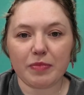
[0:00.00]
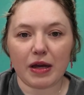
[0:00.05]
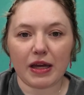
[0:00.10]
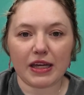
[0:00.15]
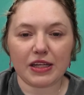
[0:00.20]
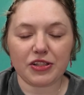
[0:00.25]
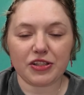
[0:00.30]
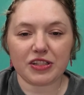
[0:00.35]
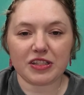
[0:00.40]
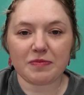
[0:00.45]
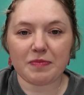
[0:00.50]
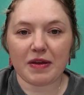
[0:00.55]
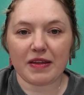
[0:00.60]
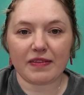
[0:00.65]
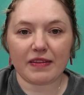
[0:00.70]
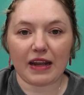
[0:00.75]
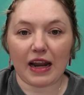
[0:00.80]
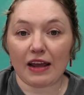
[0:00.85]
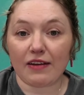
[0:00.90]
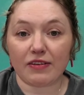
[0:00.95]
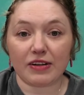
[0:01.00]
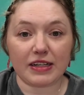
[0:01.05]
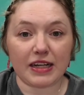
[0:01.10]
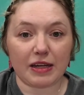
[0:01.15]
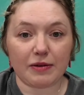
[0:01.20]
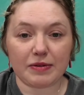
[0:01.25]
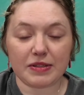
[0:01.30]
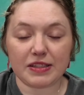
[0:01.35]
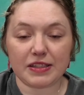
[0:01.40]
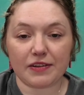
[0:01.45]
but it just meant that every
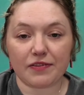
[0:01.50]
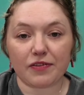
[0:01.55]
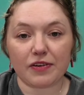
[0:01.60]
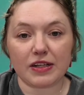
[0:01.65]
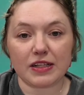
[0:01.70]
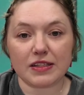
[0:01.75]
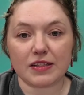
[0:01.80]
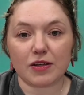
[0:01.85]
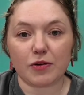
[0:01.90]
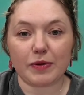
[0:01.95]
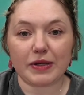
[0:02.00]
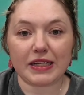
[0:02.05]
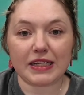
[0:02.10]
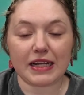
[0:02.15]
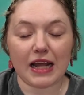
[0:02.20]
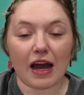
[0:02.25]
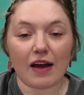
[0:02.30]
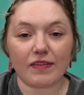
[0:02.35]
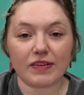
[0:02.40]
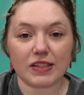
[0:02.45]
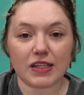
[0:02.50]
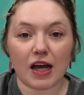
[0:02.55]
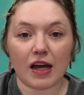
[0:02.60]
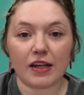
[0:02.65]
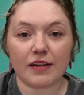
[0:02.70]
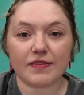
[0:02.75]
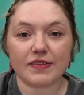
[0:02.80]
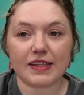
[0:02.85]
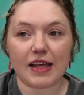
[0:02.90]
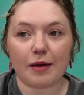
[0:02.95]
day was different, so we didn't have a
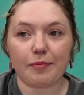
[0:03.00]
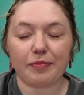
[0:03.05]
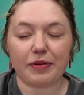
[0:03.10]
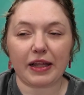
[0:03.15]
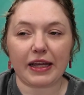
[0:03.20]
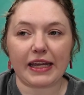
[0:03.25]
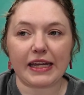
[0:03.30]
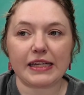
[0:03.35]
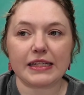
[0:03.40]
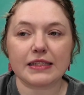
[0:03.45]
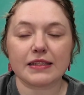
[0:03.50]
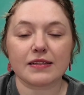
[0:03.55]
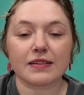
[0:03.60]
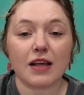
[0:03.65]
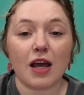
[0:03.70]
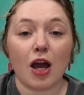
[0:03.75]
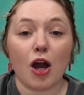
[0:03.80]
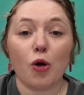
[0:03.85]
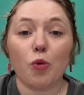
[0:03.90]
ton of set plans,